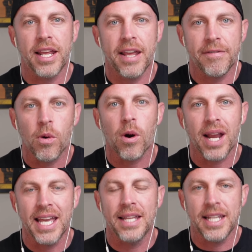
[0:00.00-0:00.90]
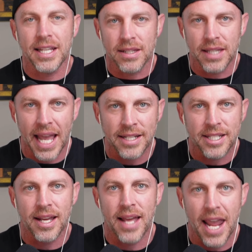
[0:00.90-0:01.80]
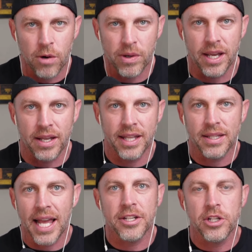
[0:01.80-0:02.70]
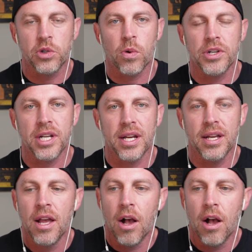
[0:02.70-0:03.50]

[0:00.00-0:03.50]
if you are in the atlanta area atlanta georgia